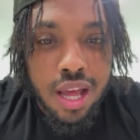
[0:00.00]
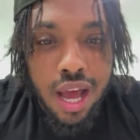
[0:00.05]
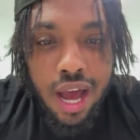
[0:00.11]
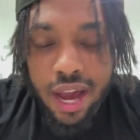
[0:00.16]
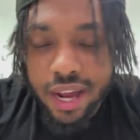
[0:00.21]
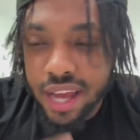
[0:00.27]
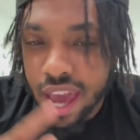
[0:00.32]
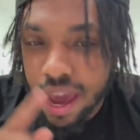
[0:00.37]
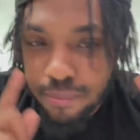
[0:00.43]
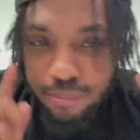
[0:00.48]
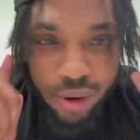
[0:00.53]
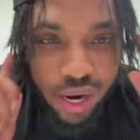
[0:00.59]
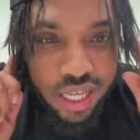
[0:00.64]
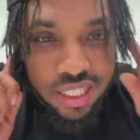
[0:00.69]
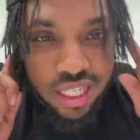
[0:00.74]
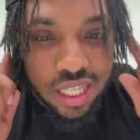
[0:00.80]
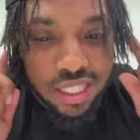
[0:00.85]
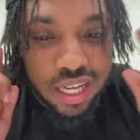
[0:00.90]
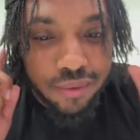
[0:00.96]
I ain't had
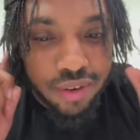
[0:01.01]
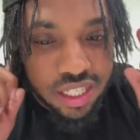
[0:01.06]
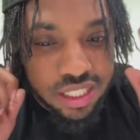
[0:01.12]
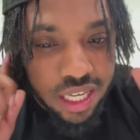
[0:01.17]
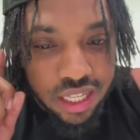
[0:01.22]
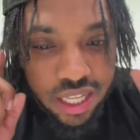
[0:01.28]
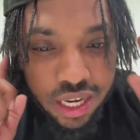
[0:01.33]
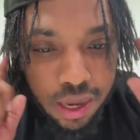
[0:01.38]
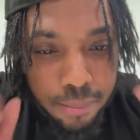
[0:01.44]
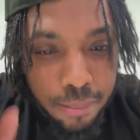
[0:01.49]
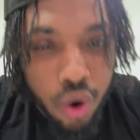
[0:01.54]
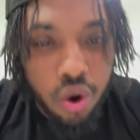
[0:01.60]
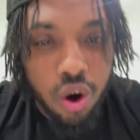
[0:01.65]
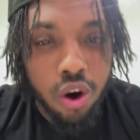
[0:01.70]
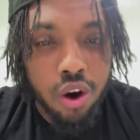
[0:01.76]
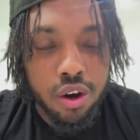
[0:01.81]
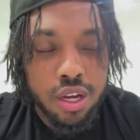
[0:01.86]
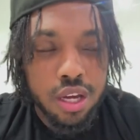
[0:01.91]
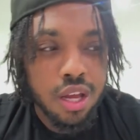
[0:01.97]
braids at the time. I just had like a
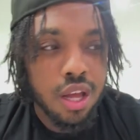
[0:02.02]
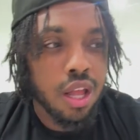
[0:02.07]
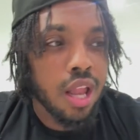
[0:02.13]
mohawk.